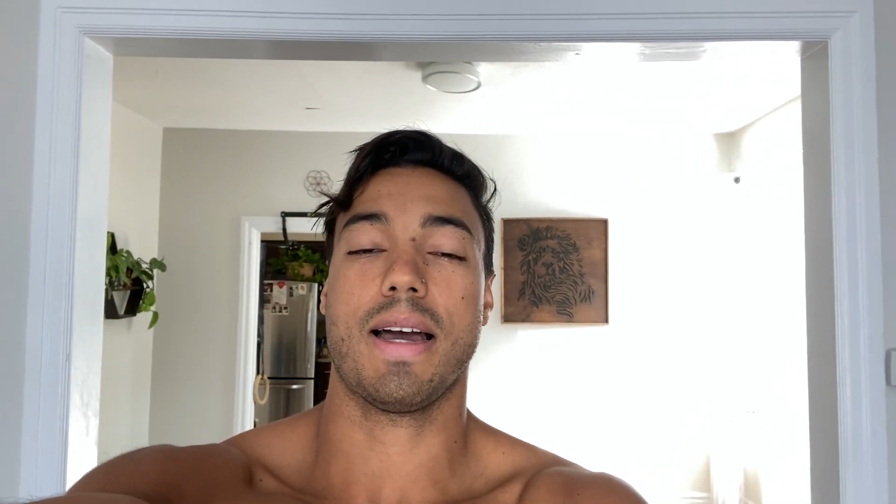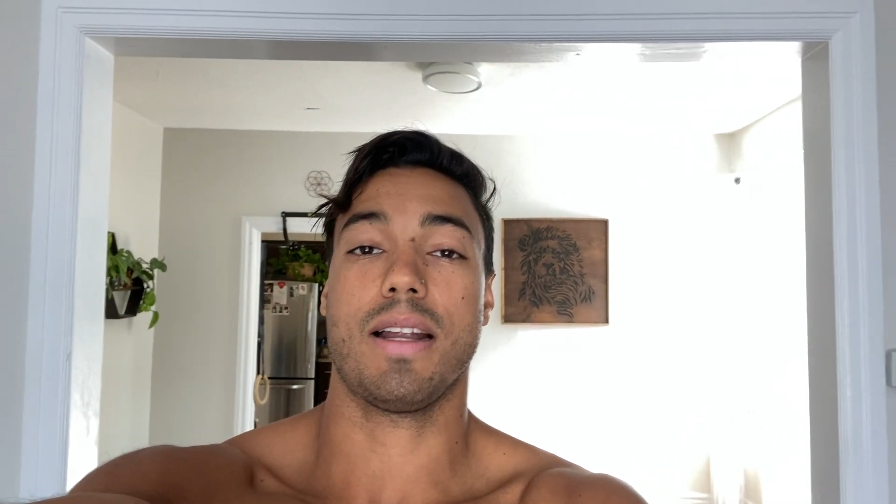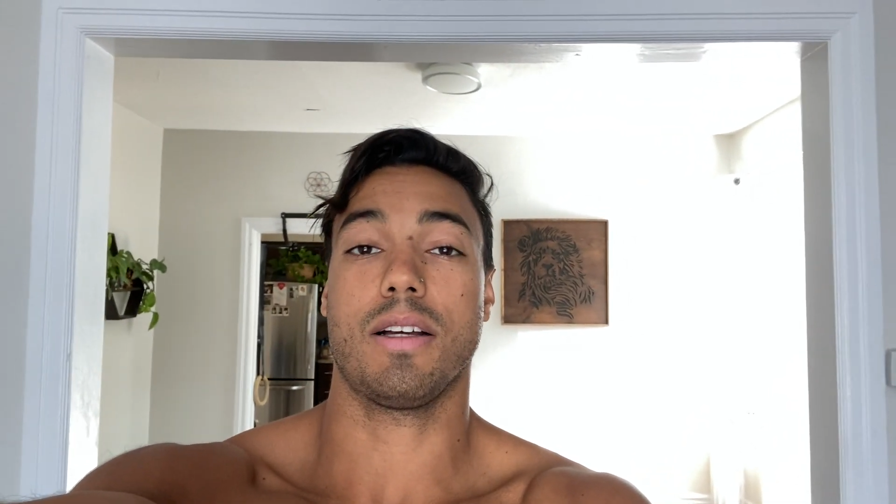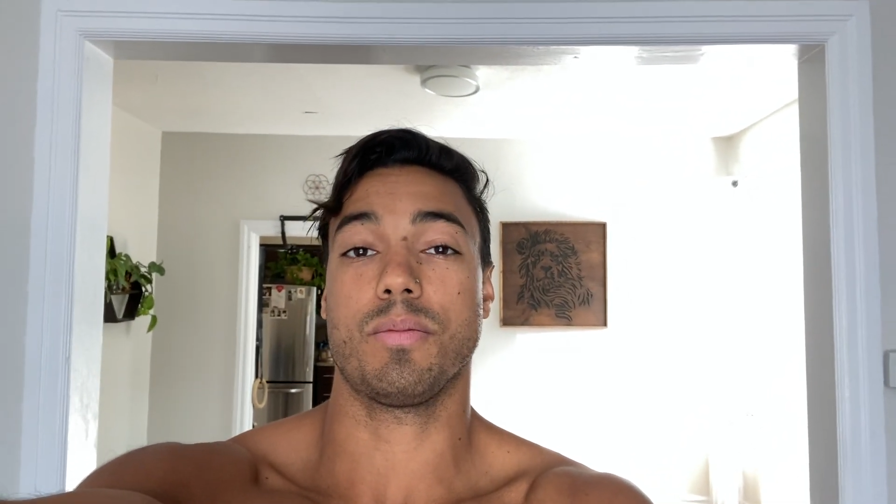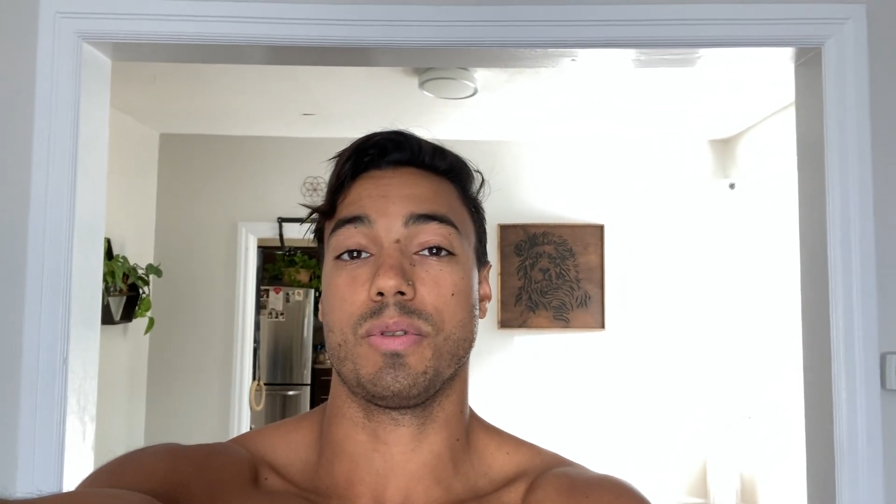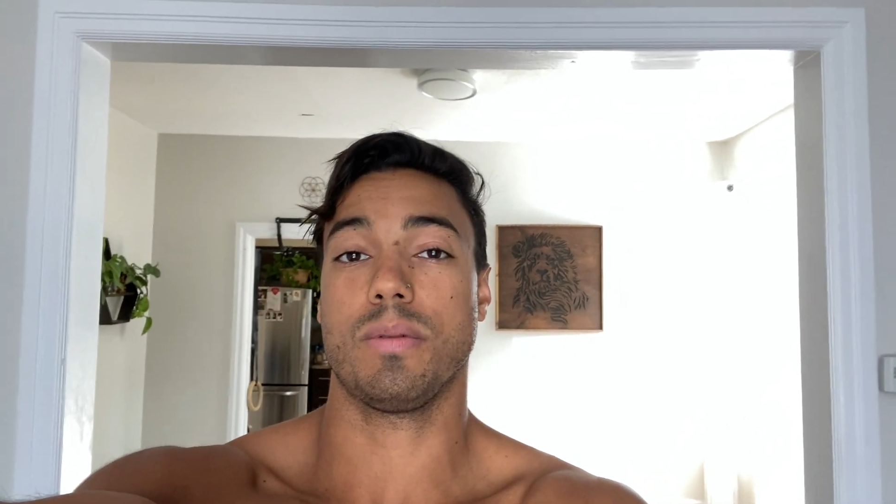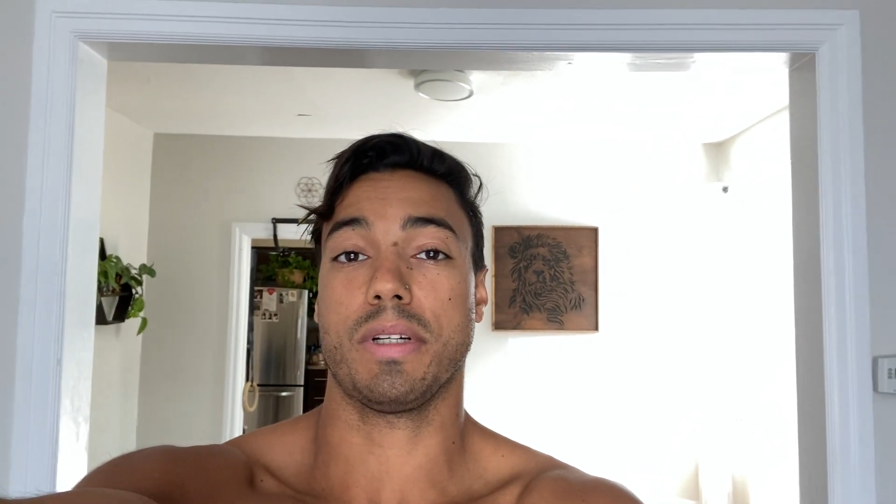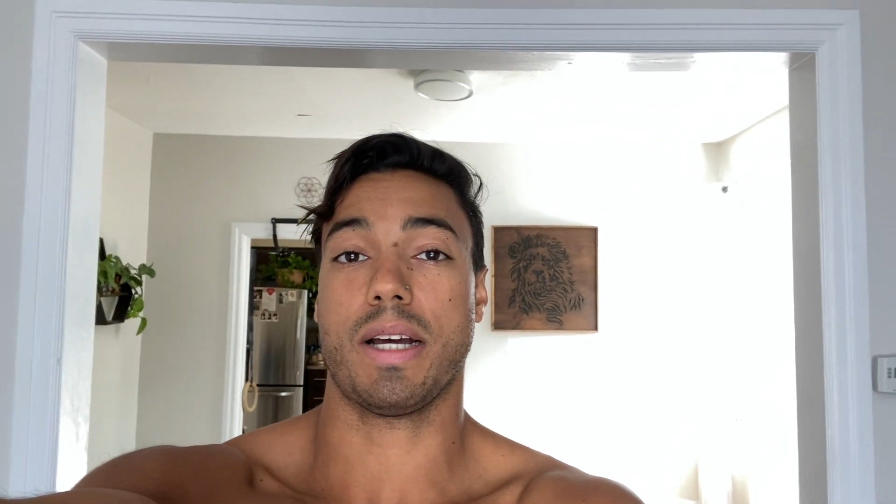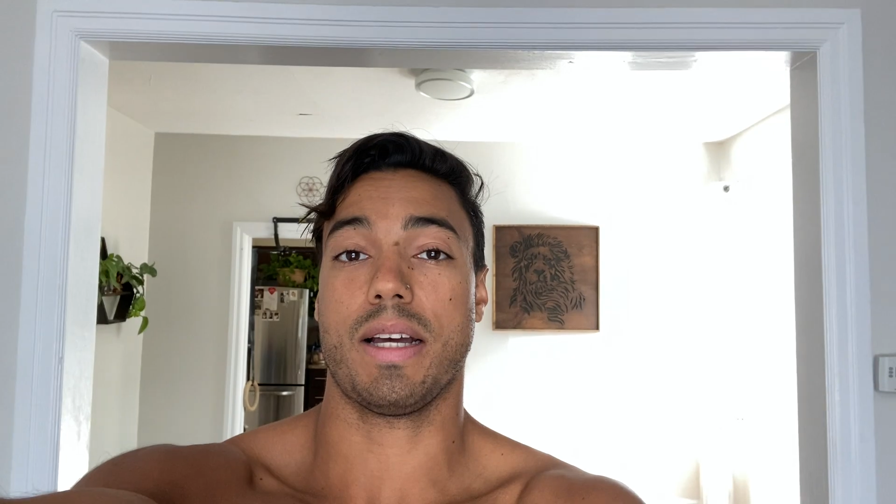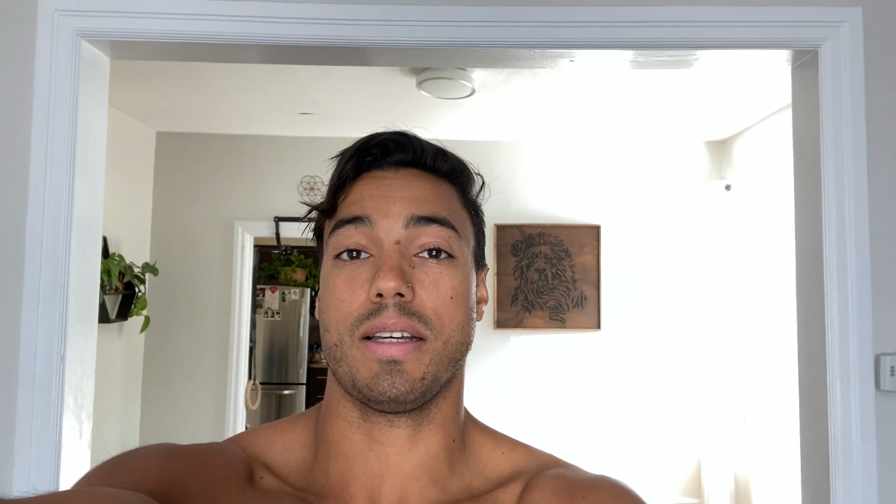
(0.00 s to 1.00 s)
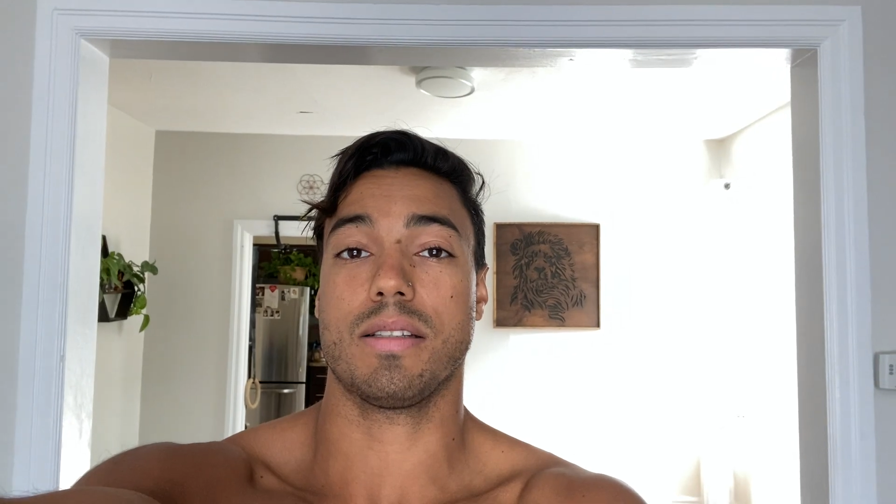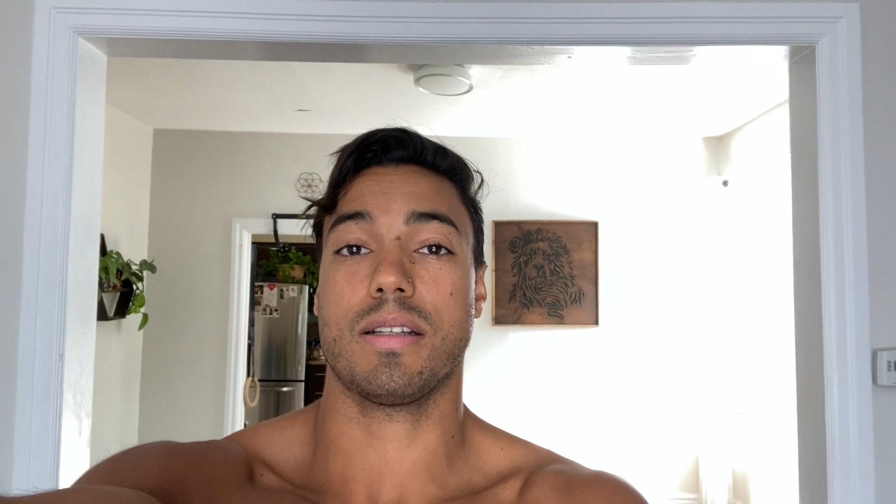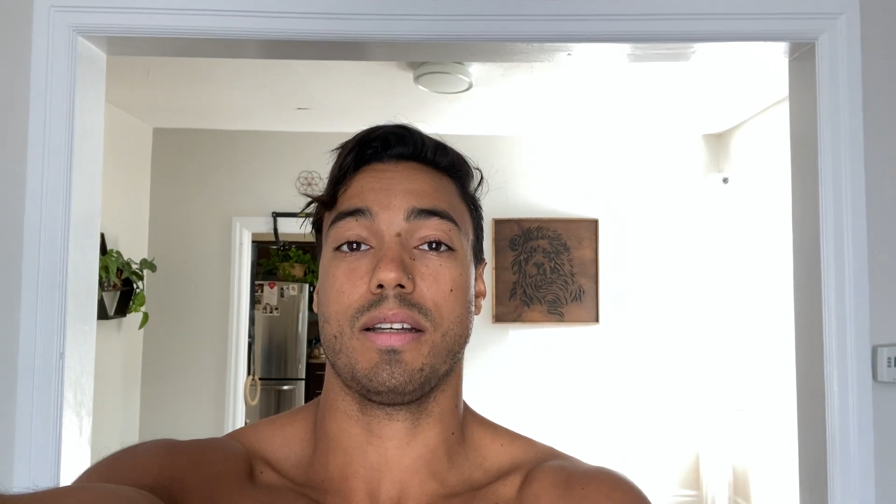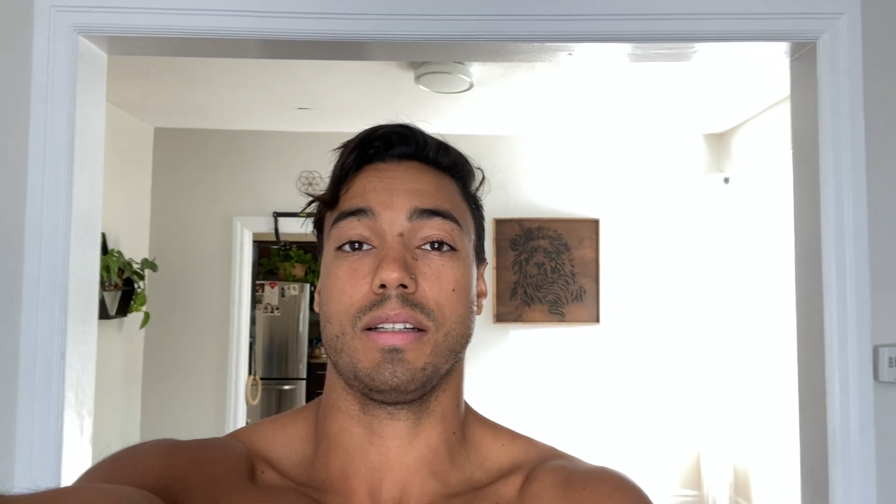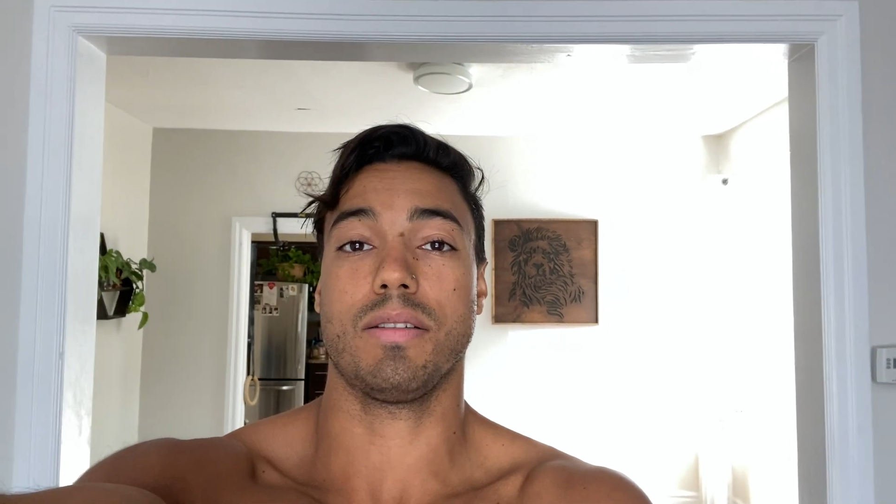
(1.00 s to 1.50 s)
that helps you
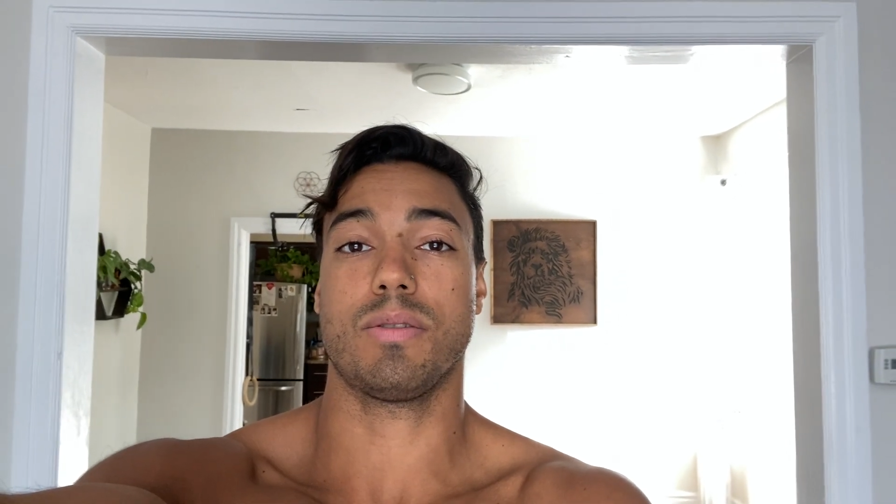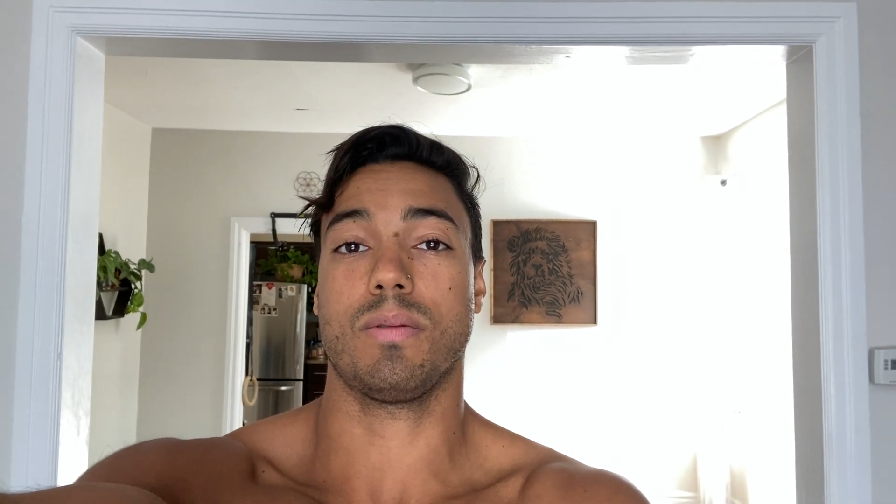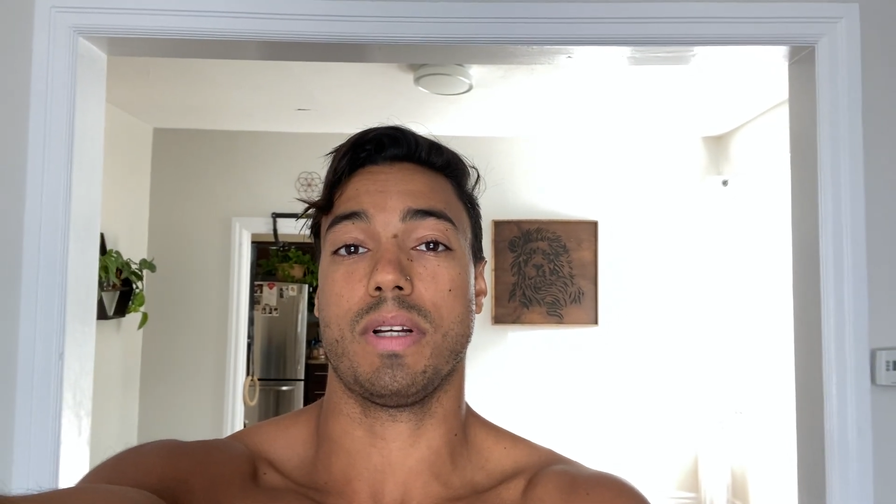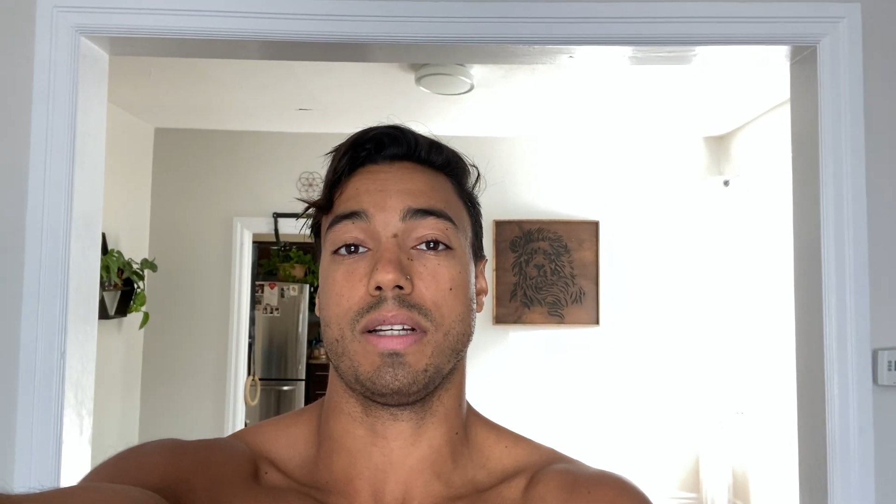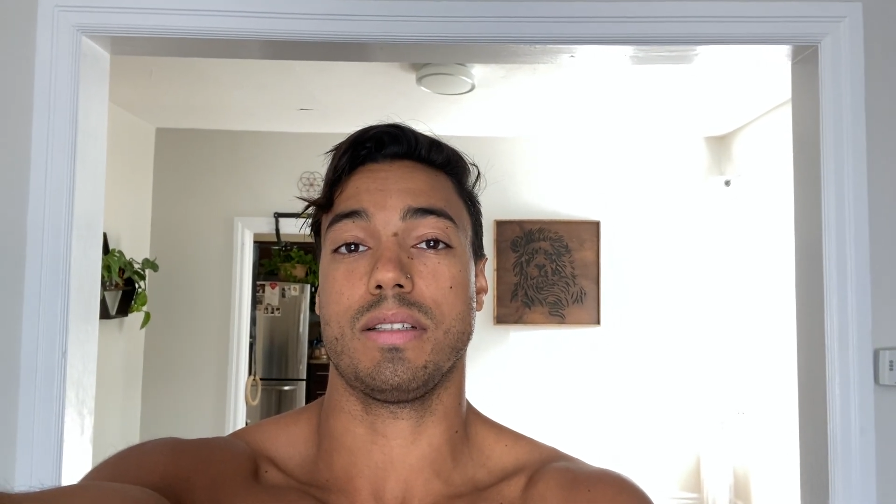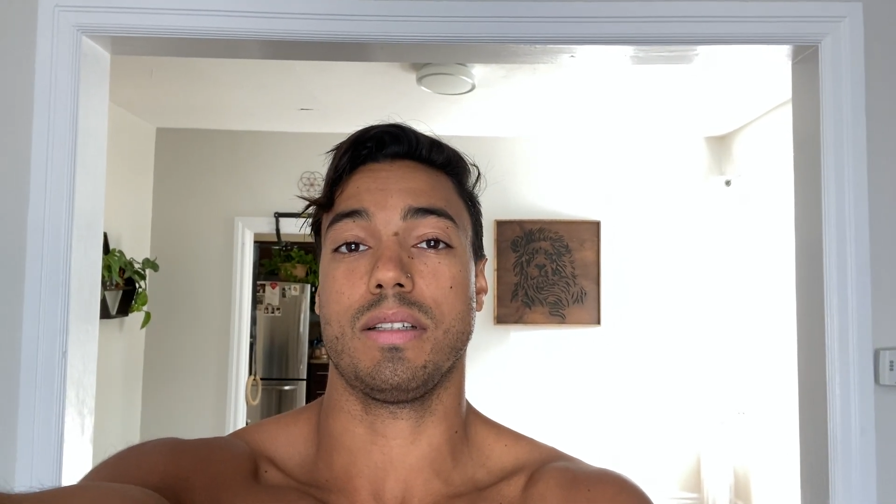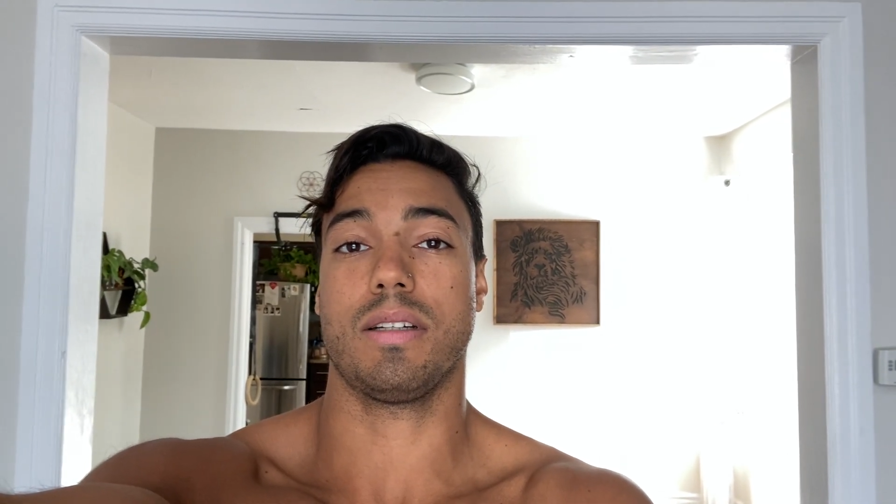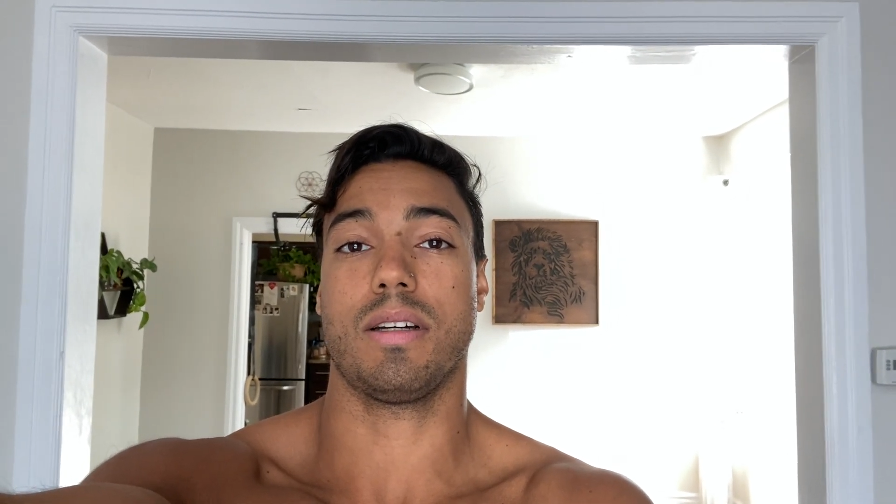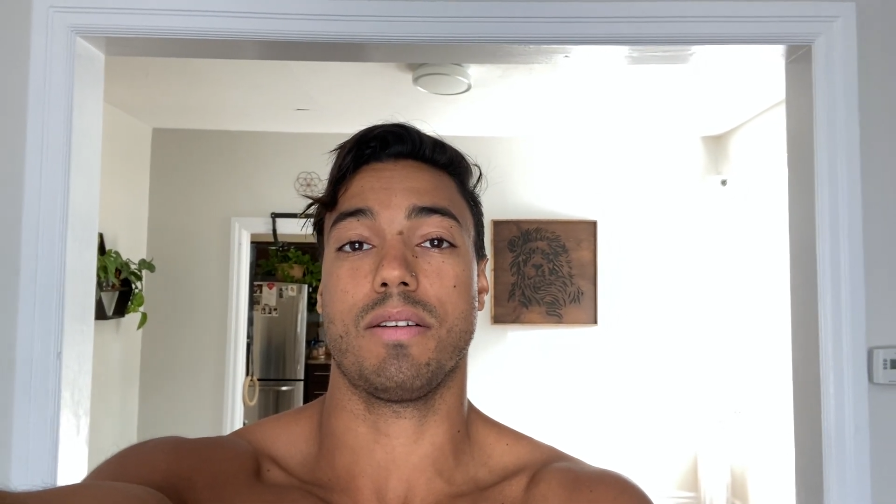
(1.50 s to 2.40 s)
guys and gives you an idea